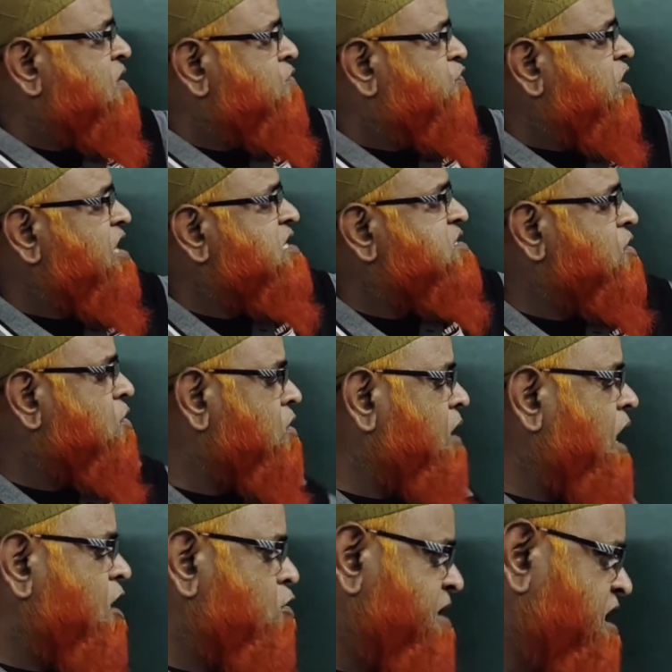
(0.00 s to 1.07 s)
V is equal to
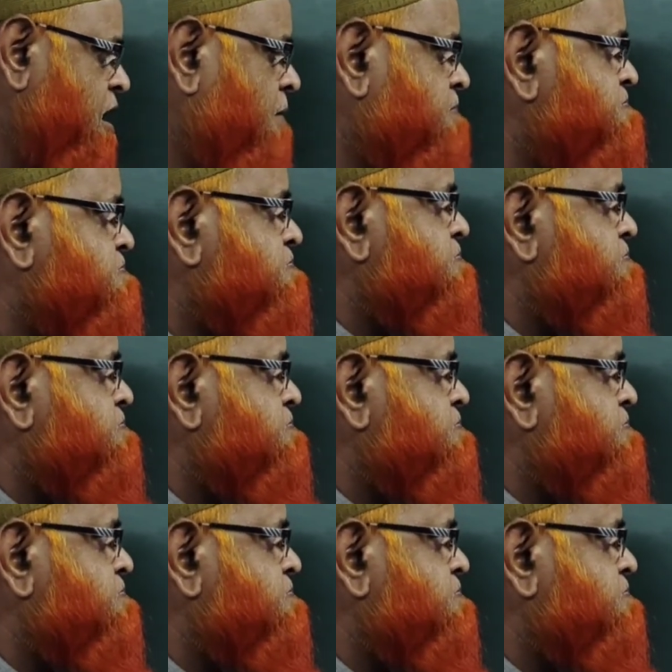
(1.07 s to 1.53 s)
r omega.